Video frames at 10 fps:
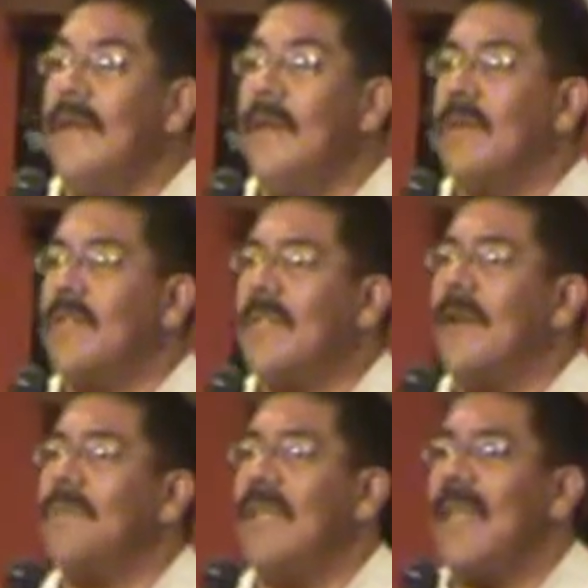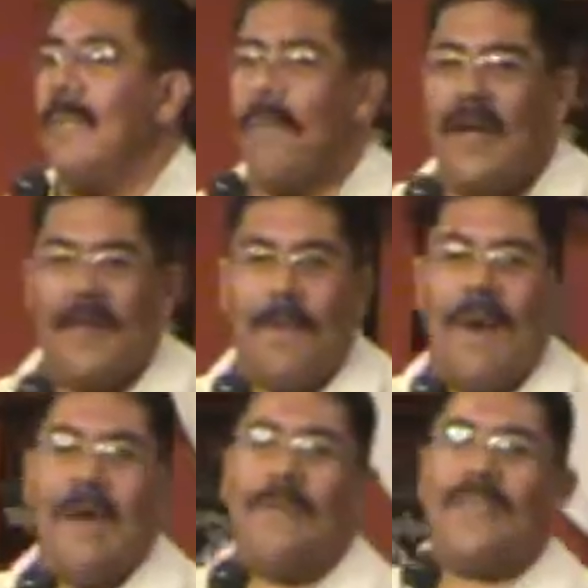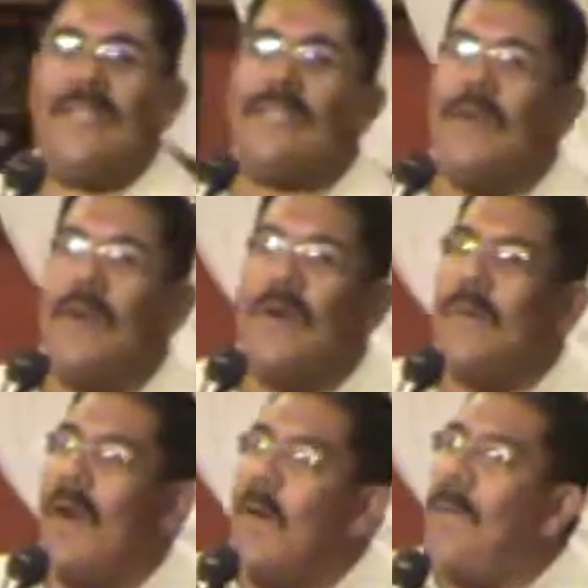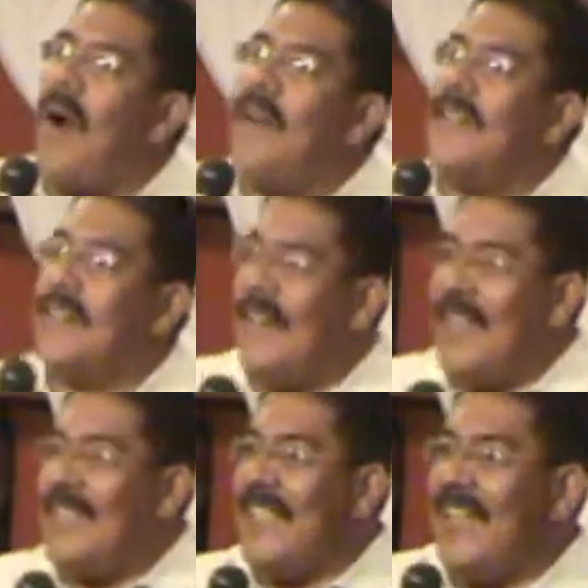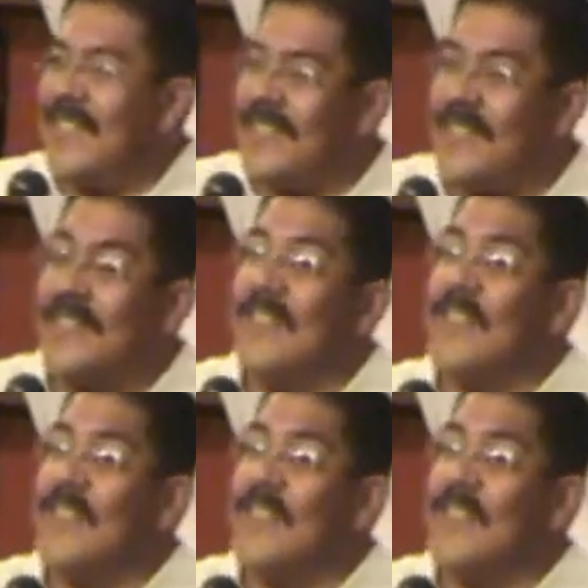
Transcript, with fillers: It was something, and, and the Bible says that we're, our bodies are like tents.